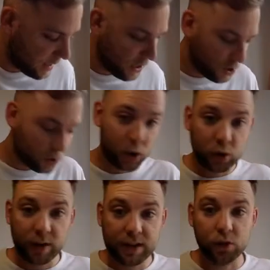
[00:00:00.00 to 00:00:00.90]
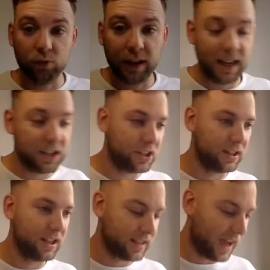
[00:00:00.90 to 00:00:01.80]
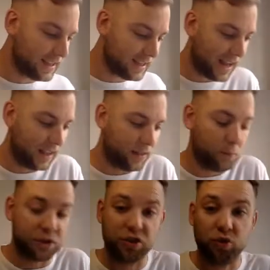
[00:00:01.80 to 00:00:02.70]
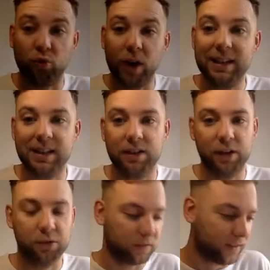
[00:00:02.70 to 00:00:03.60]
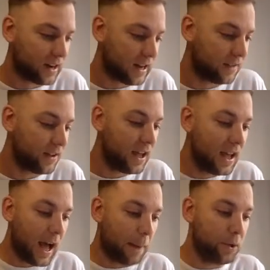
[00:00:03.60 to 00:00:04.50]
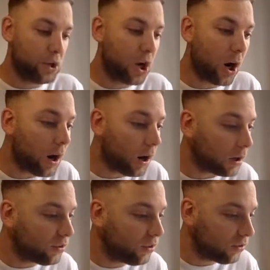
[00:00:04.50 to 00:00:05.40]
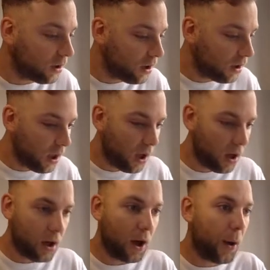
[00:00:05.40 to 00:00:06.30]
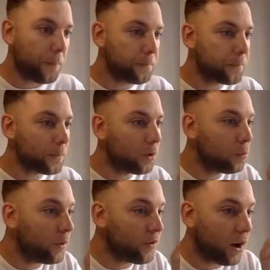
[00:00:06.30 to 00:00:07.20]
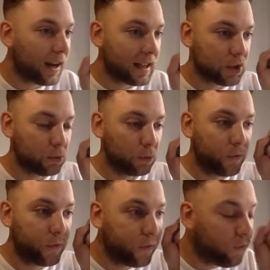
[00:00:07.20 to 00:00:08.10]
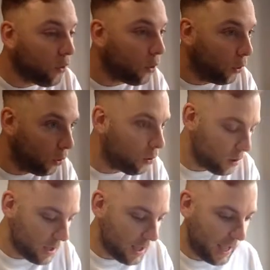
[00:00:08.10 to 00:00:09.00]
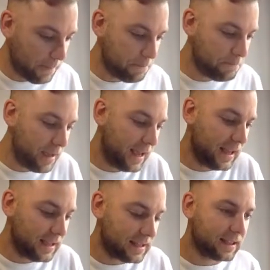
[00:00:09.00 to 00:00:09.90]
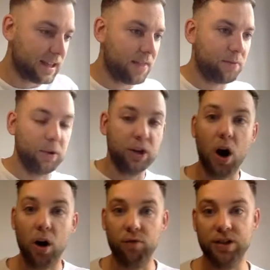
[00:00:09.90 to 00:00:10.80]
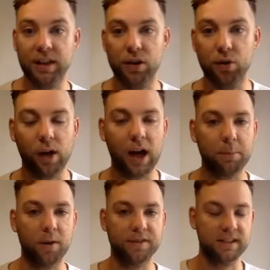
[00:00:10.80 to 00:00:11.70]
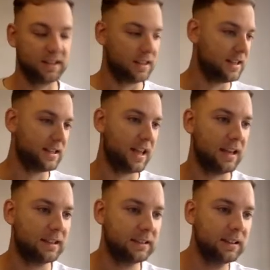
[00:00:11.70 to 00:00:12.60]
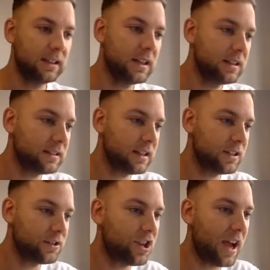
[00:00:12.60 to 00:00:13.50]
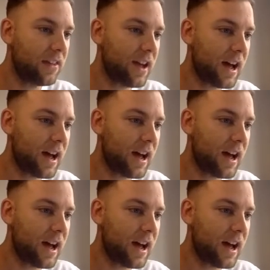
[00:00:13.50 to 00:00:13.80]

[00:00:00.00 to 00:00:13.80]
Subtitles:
So our critical region in this case is anything which is greater than or equal to 5. And because we've got an answer of 4, it means that we can't reject the null hypothesis in this case. So let's just check that.